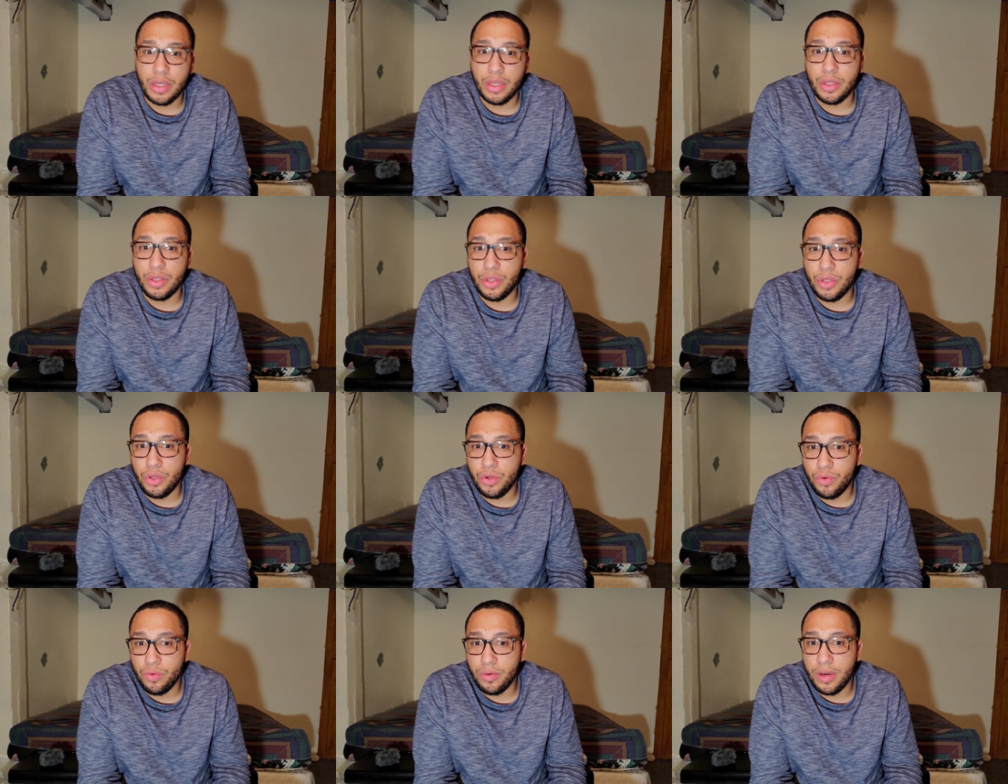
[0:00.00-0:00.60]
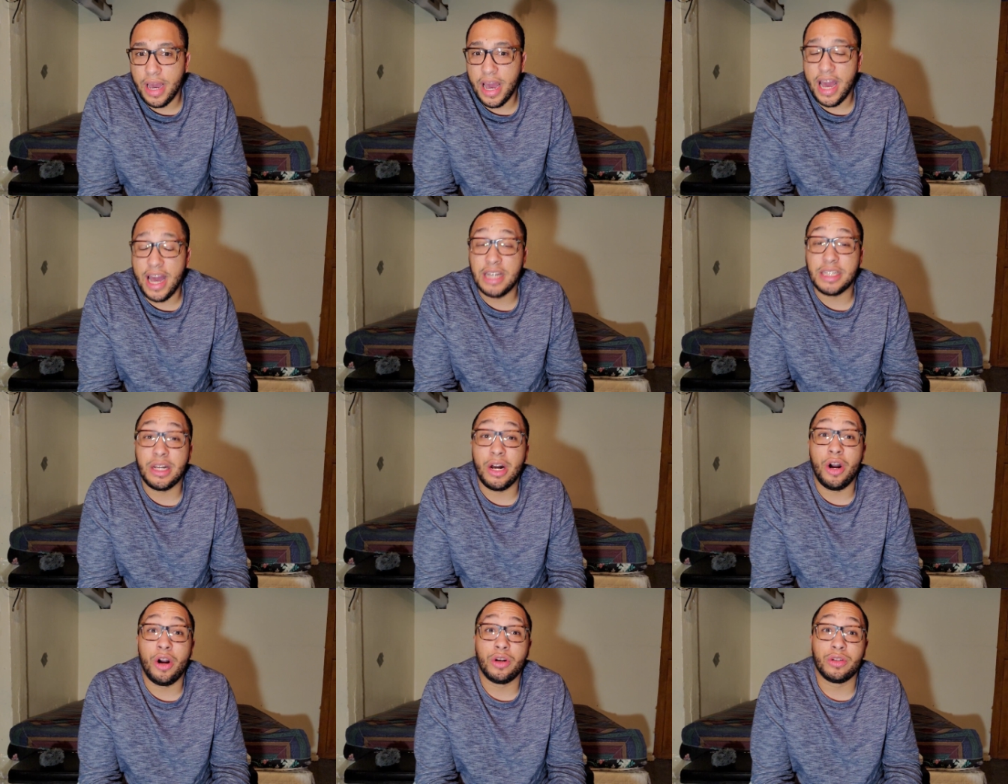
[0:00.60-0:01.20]
you
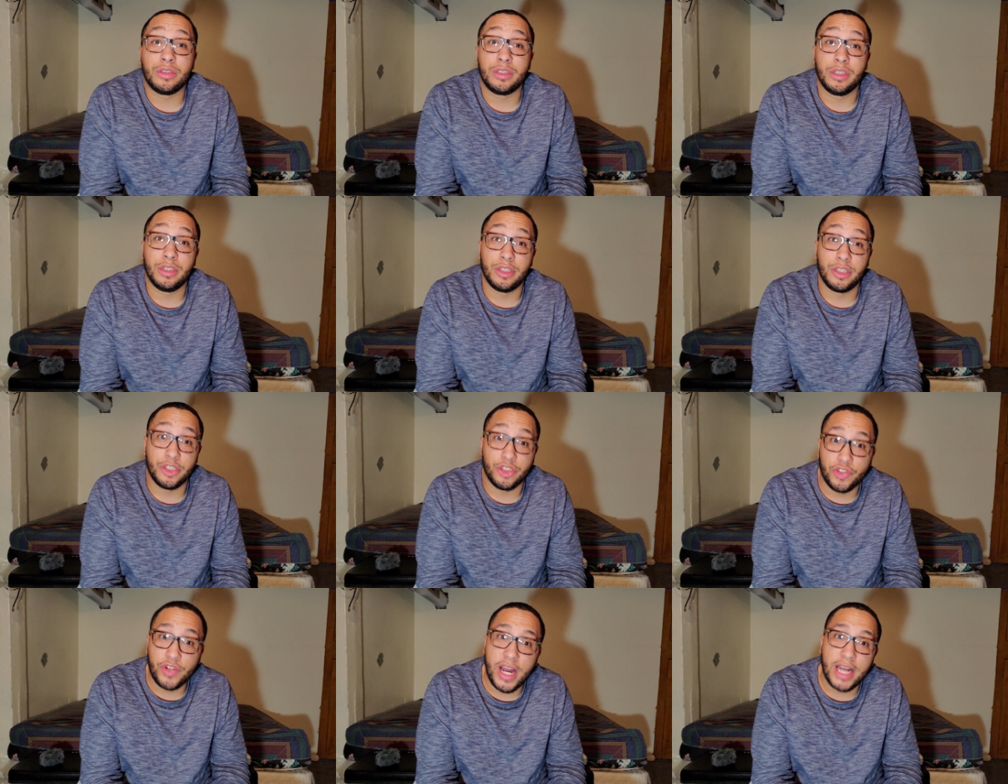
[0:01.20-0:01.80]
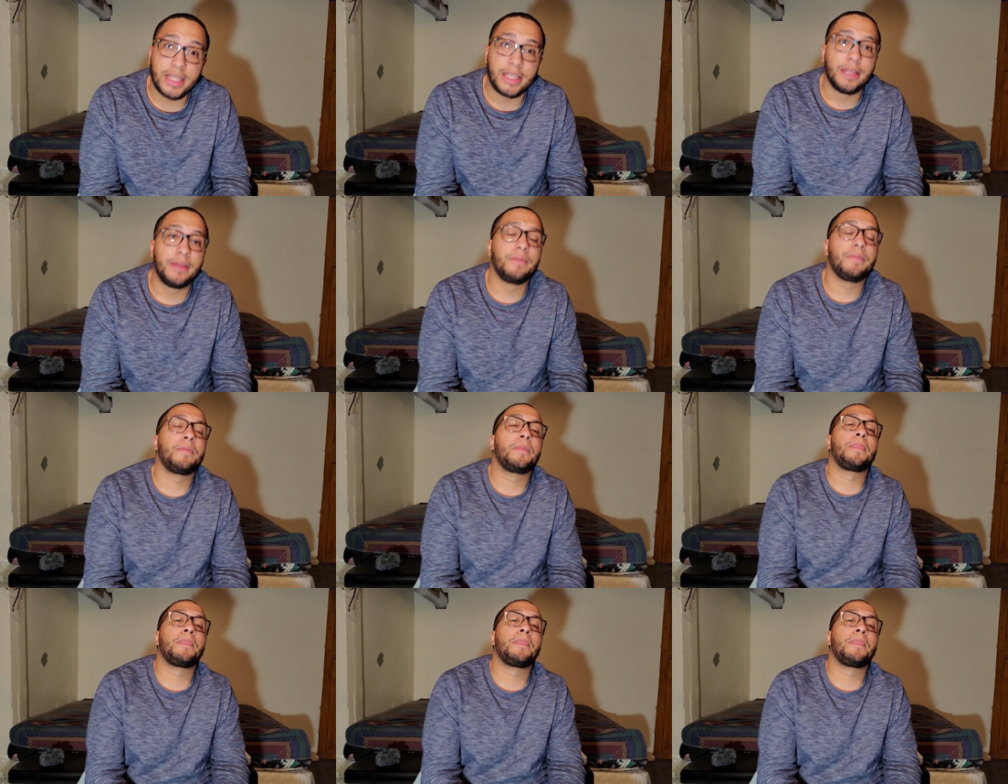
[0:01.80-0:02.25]
guys are distracted.